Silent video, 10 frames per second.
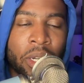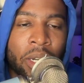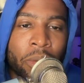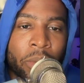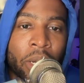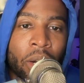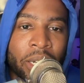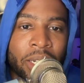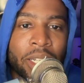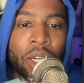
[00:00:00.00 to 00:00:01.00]
We are in
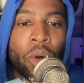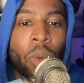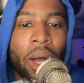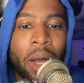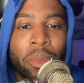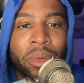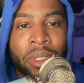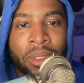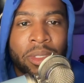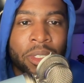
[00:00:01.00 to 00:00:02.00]
a co-op,
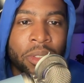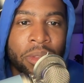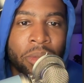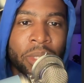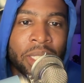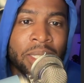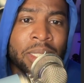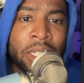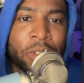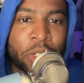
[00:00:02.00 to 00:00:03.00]
so we get to
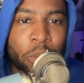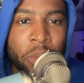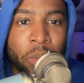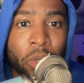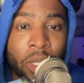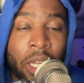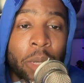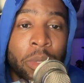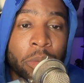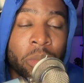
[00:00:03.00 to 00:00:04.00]
save a little bit more. A lot of
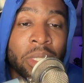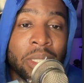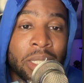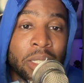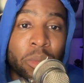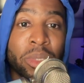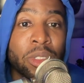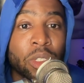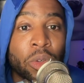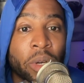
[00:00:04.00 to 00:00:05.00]
people have been seeing their bills
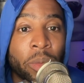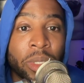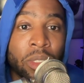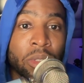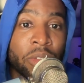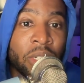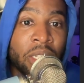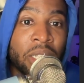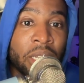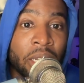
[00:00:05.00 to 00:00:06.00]
go up. We do live in
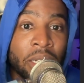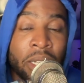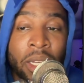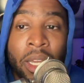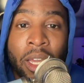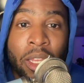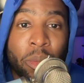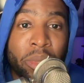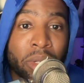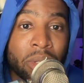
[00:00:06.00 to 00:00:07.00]
Indiana. They're
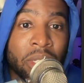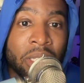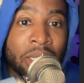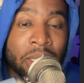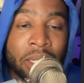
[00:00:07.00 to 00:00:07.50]
building these